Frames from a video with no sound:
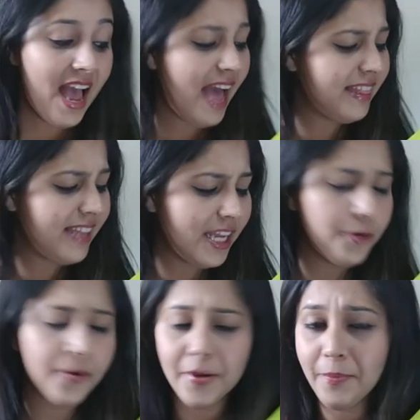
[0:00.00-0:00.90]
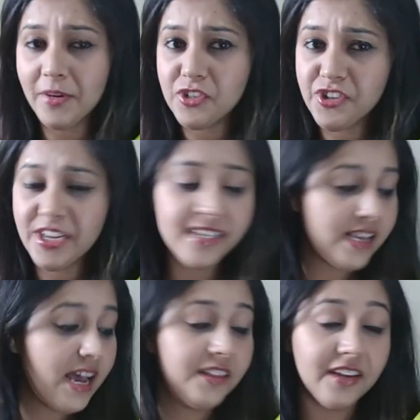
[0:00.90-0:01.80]
And then you can purchase
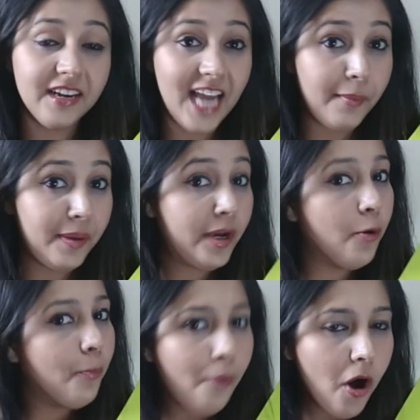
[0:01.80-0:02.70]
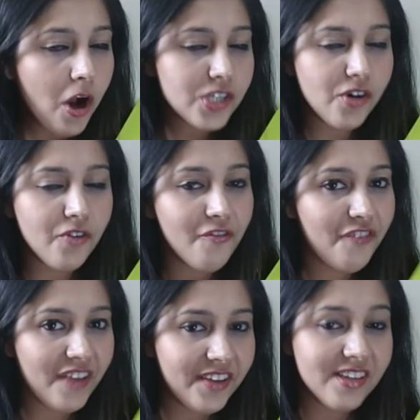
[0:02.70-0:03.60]
the Glamego box or
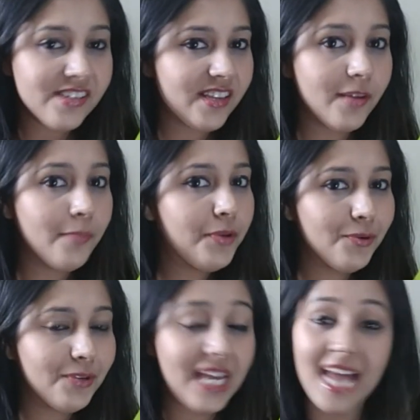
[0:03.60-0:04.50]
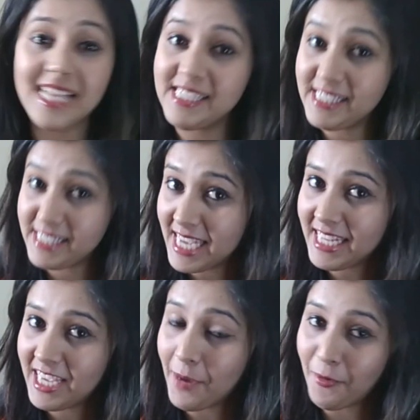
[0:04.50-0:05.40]
various other beauty and
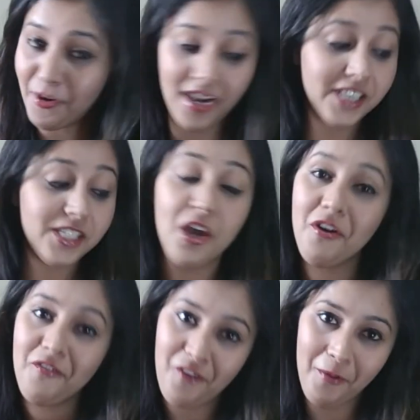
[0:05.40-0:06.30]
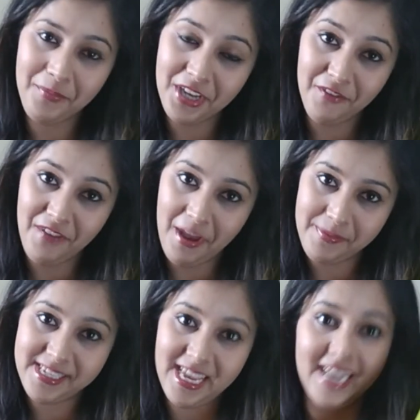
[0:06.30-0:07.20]
skincare products from their
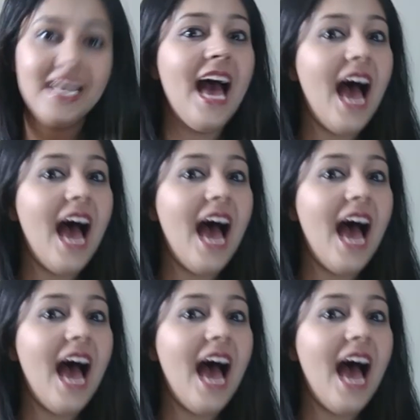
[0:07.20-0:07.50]
website.